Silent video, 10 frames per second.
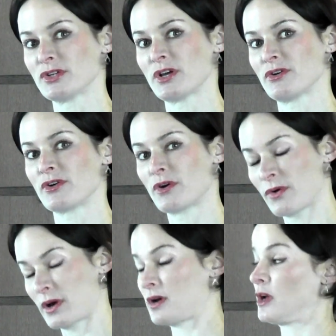to
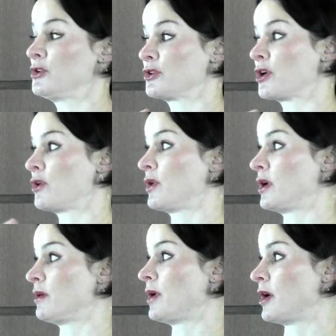undergo
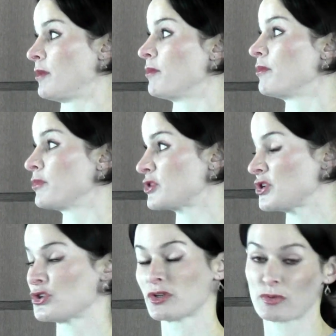a
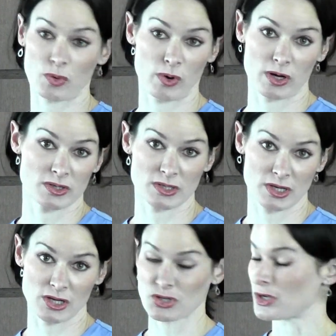procedure that requires
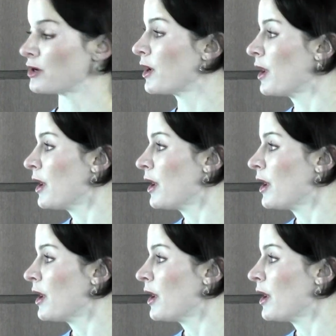sedation.